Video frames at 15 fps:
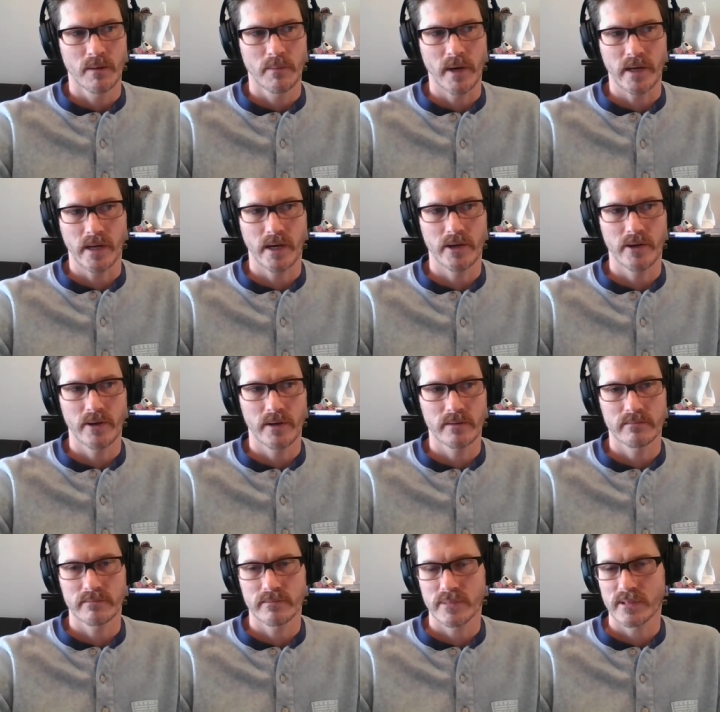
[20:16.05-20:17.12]
about
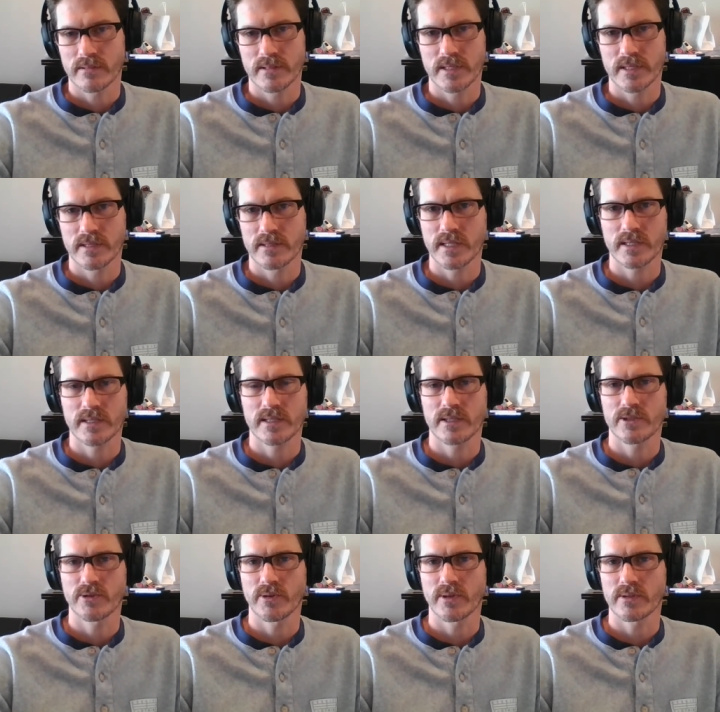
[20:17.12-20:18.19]
160
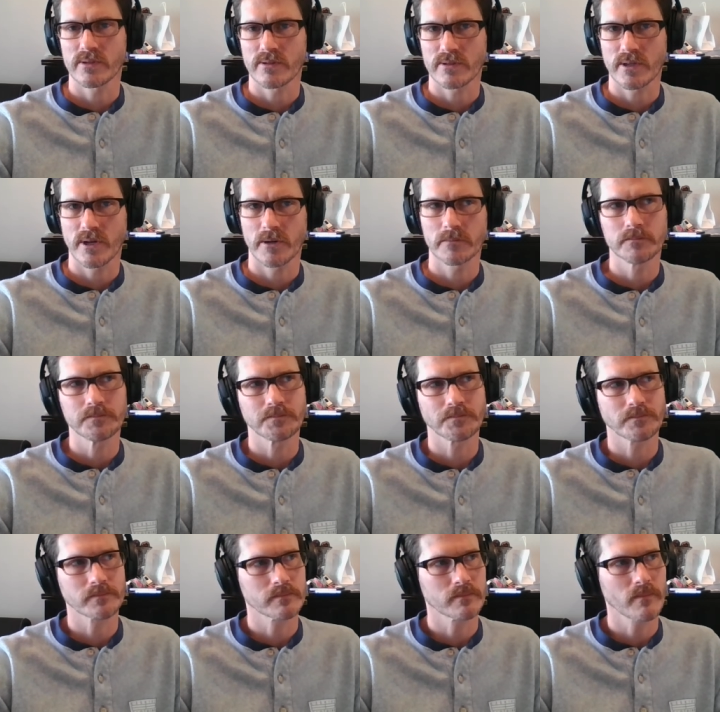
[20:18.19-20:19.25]
students or so,
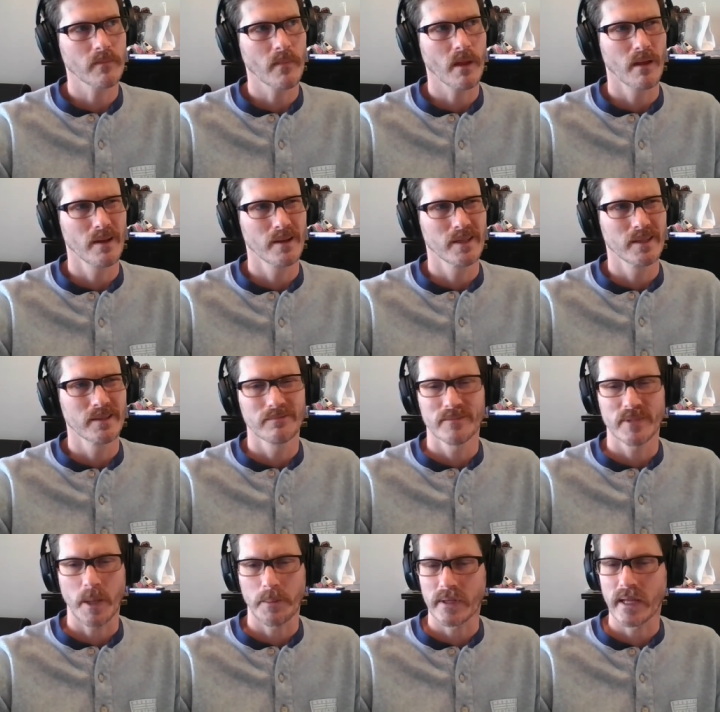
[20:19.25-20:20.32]

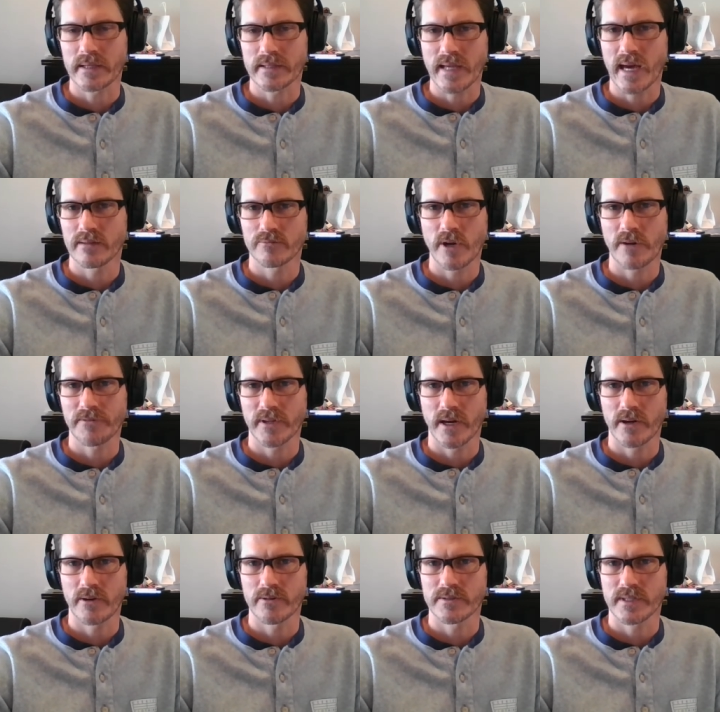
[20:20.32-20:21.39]
something like that, roughly
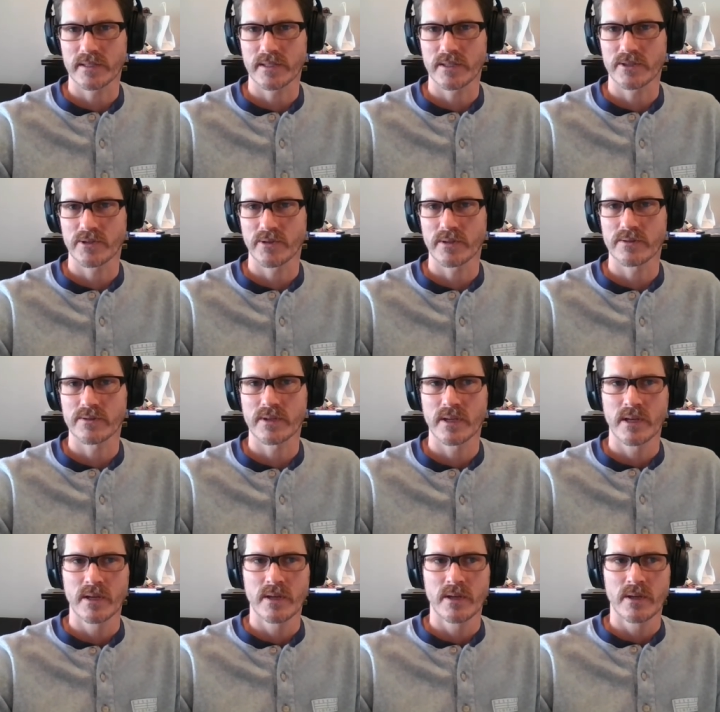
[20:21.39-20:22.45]
160 students
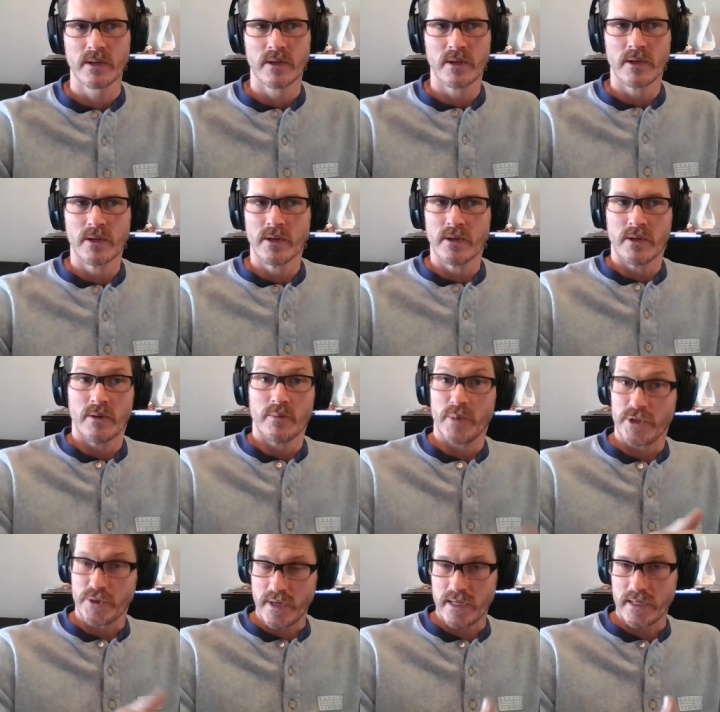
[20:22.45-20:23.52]

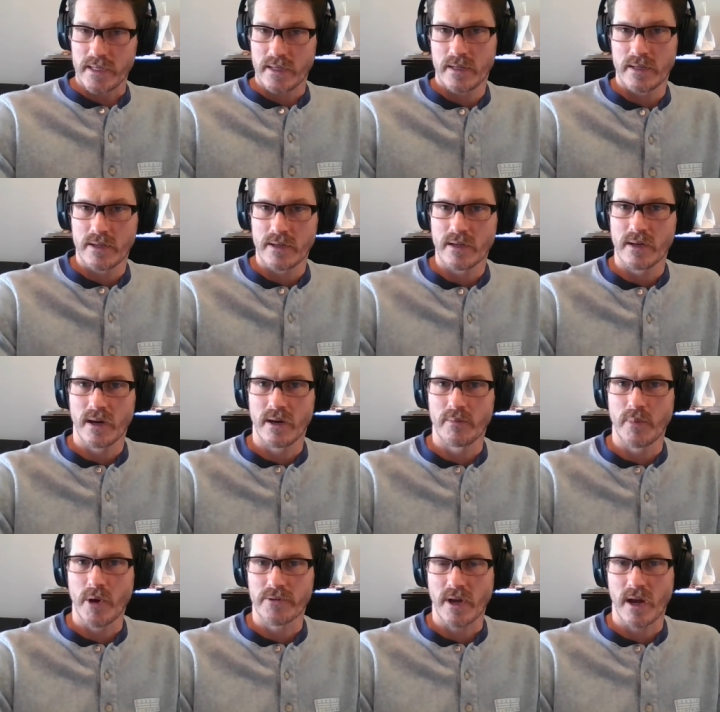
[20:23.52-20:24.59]
between uh,
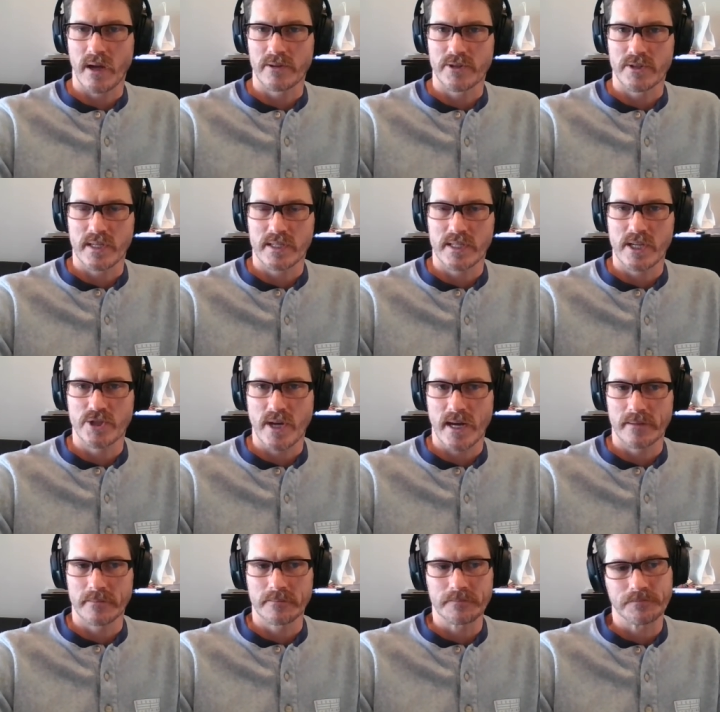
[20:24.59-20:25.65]
both colleges I teach
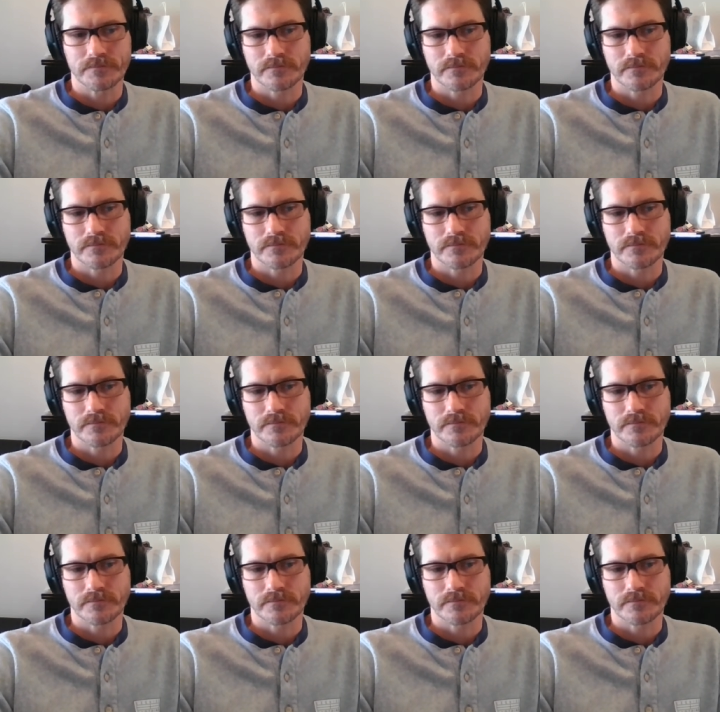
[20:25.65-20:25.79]
at,